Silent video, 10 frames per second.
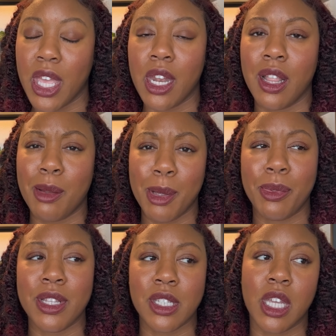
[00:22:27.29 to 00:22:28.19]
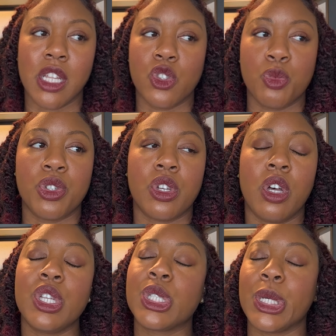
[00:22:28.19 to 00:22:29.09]
And a lot of my plants are getting super
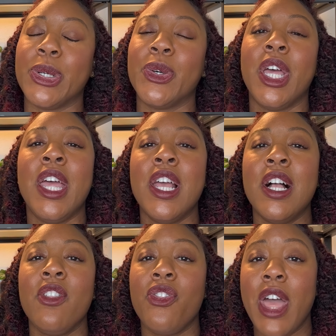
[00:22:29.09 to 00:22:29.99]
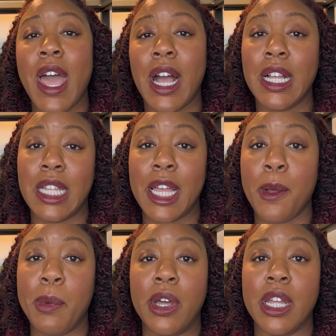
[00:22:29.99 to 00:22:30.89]
tall. So that I like
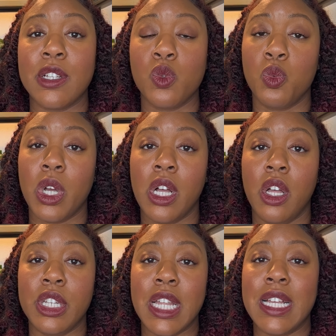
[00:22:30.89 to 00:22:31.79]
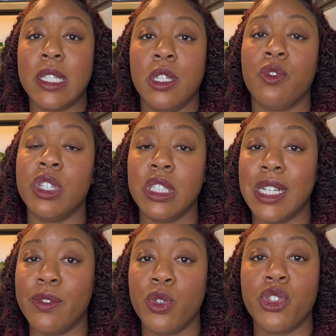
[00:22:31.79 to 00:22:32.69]
about it as well, and it has a different
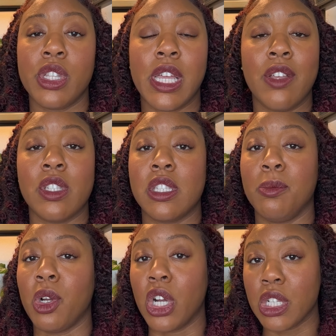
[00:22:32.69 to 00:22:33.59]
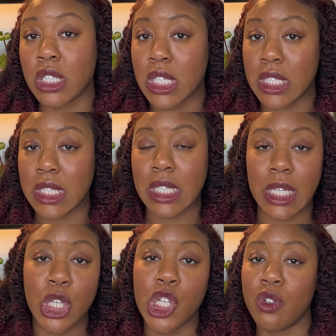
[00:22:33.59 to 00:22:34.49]
level, so that gives it some
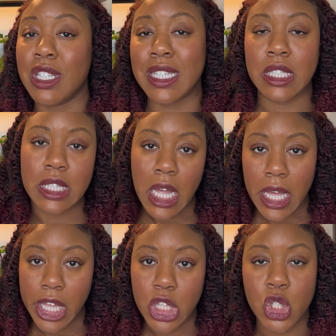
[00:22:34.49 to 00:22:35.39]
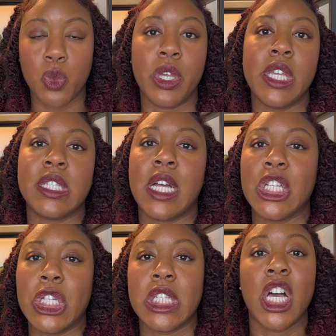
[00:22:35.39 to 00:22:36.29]
artistic, you know, design to it. It's not
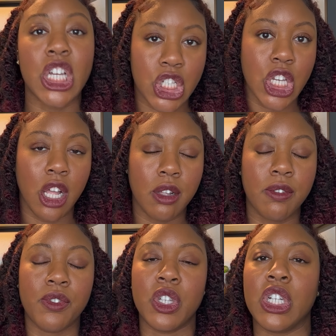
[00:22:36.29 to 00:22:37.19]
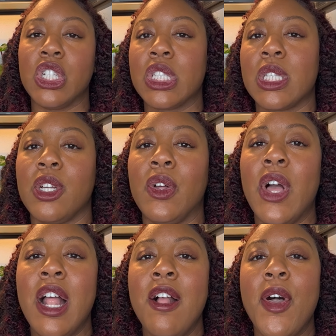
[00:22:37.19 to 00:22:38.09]
just a shelf, you know. So
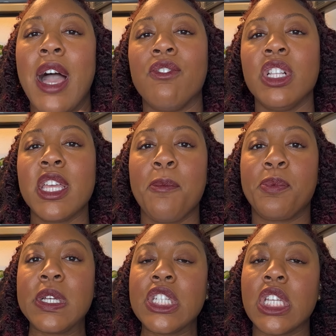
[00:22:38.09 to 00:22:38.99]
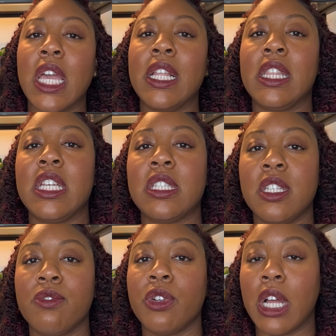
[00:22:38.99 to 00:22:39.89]
I really appreciate these
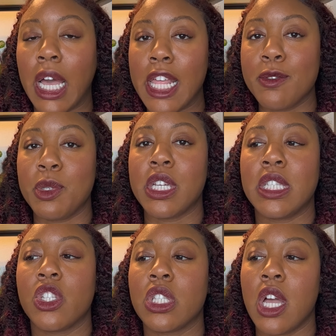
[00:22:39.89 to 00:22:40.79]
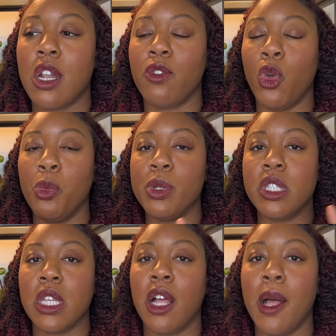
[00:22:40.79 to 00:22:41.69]
different items because it just kind of
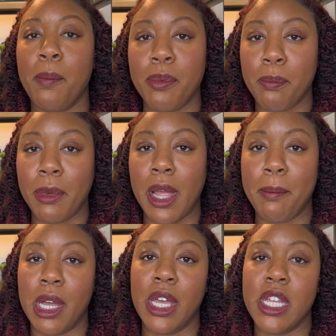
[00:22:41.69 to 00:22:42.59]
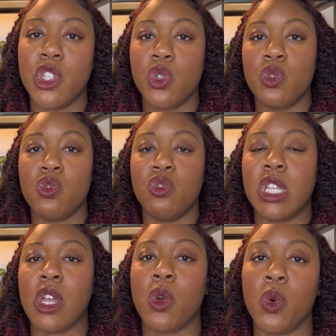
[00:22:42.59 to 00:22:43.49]
opens up my mind to
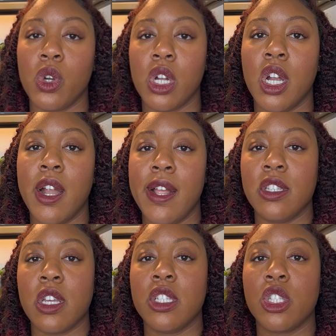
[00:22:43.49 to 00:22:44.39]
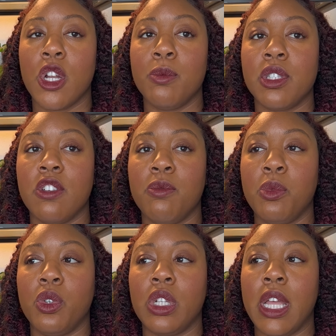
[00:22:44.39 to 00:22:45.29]
decor, and in terms of
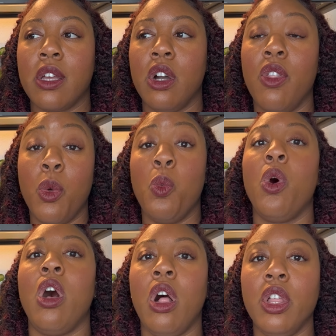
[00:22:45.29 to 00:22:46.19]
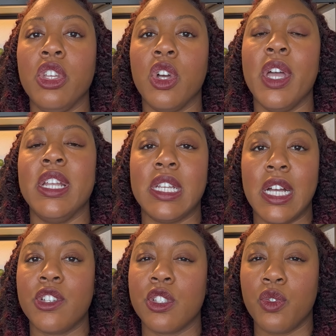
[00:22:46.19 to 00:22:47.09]
more like on the wall, you know, and
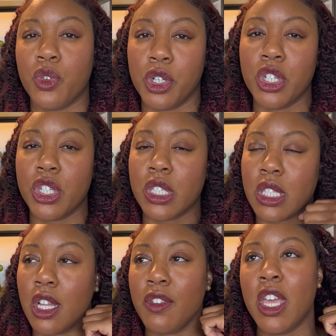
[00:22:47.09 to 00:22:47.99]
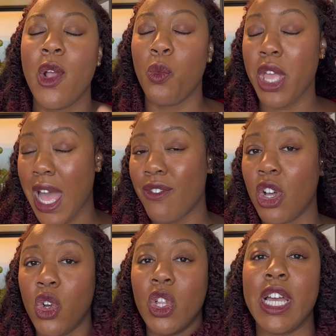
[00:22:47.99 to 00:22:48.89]
not just furniture stuff. We have a
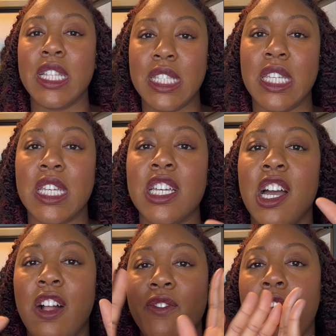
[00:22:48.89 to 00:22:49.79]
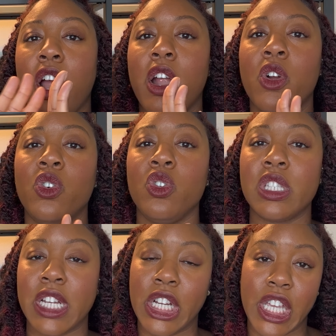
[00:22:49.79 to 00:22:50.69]
whole idea of our whole
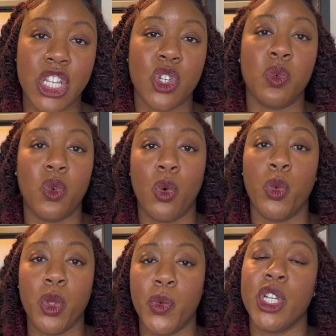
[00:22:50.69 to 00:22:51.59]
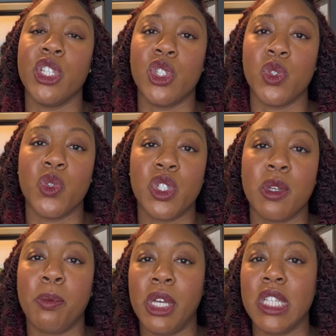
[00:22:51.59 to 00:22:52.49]
entire kitchen wall, what we want to do to
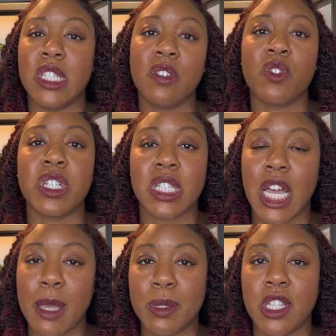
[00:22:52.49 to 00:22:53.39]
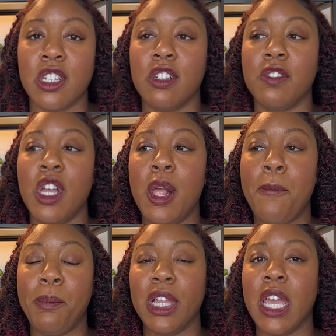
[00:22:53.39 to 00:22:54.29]
put different types of
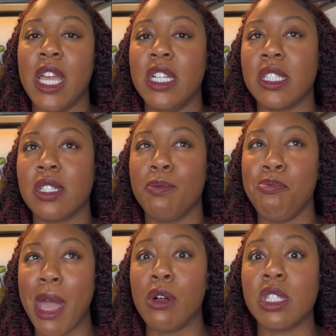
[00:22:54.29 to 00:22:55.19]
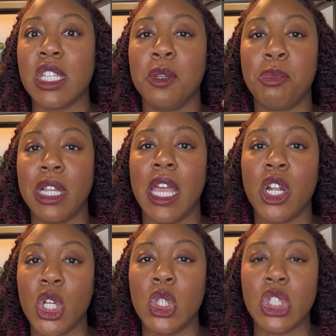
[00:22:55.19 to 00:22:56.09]
plants, mounted plant
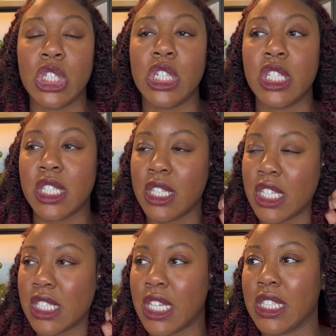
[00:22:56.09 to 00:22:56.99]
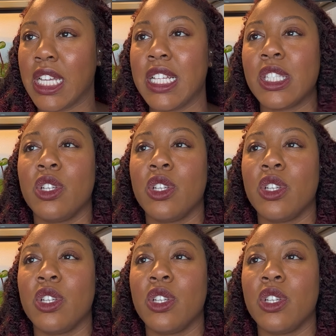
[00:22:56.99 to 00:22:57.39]
holders and things like that.